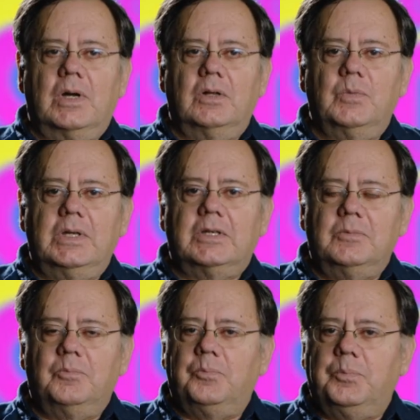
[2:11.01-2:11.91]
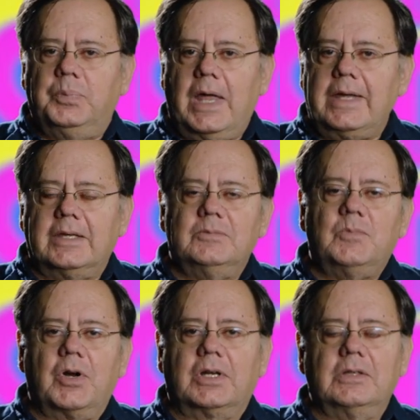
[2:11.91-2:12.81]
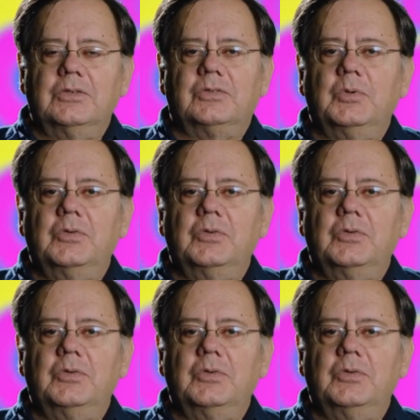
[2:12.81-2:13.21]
well, we can blanket market this